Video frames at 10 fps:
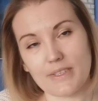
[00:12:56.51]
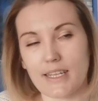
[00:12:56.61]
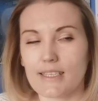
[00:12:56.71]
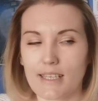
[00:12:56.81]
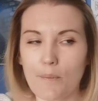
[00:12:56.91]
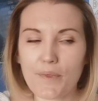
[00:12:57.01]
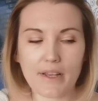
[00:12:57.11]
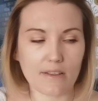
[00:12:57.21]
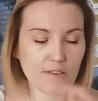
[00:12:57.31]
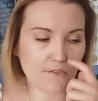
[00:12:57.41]
That's
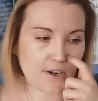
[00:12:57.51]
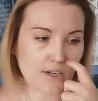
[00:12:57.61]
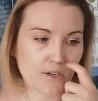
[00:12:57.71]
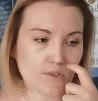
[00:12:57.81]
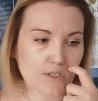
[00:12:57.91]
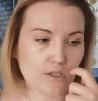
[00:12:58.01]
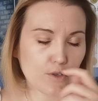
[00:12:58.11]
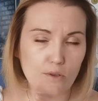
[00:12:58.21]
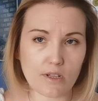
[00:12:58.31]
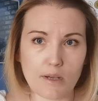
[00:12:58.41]
something that Virgos
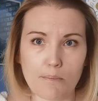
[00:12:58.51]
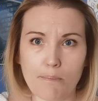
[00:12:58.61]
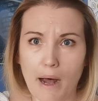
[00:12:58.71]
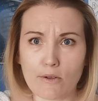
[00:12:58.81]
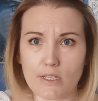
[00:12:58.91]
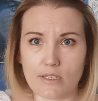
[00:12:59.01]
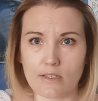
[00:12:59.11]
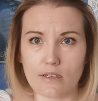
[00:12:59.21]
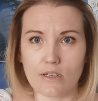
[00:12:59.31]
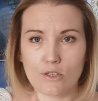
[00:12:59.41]
totally about
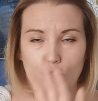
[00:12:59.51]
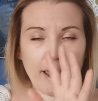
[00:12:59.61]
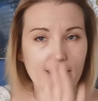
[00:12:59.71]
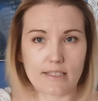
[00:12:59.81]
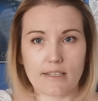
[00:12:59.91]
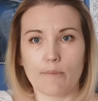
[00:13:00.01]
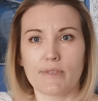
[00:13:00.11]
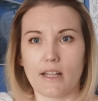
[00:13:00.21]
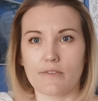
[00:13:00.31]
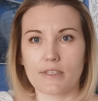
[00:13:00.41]
to ask
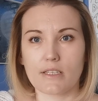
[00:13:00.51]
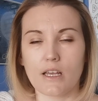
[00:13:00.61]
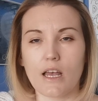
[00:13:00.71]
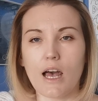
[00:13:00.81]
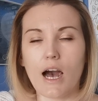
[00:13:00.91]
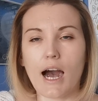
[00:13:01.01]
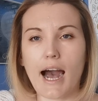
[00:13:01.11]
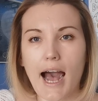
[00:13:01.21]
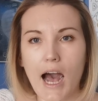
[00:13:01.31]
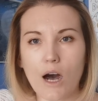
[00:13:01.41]
themselves.
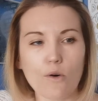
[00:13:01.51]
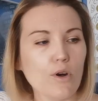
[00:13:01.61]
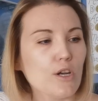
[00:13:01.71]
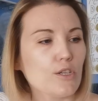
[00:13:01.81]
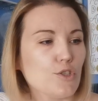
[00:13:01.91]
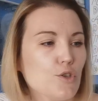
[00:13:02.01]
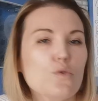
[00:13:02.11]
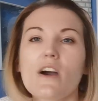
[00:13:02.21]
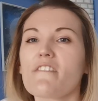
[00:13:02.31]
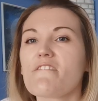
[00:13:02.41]
How
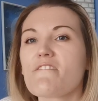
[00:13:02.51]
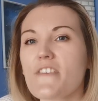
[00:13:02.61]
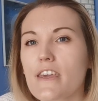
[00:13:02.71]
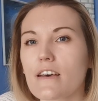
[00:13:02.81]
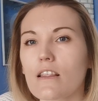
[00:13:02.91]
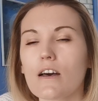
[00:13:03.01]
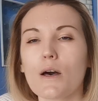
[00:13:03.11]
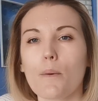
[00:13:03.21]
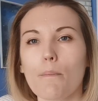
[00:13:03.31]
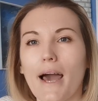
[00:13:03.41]
do I feel
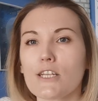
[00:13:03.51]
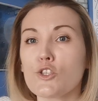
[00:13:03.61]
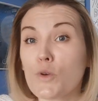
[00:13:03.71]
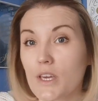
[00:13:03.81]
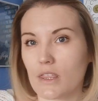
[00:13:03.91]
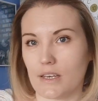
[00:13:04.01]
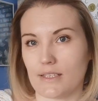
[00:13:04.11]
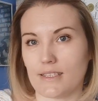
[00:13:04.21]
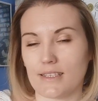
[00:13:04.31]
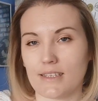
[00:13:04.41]
by doing
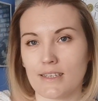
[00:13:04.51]
this?